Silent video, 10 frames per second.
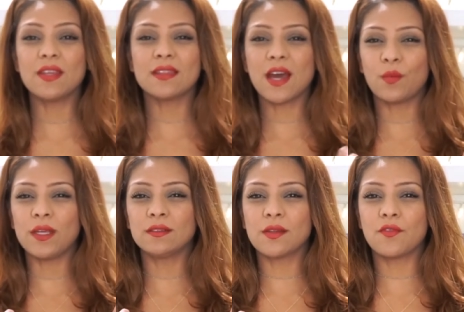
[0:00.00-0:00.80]
That
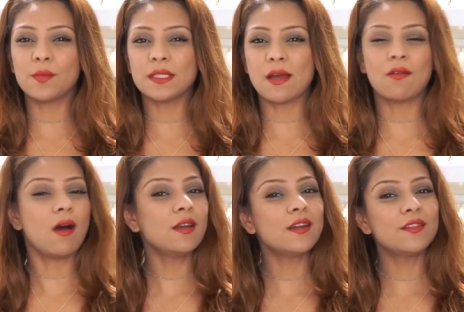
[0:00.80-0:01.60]
way you'll never miss out
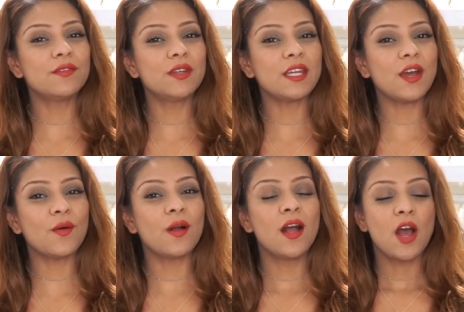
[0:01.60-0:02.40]
on another
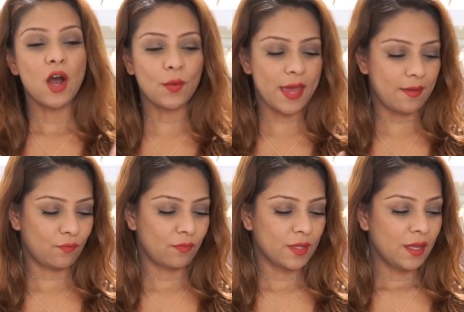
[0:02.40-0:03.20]
video. Okay.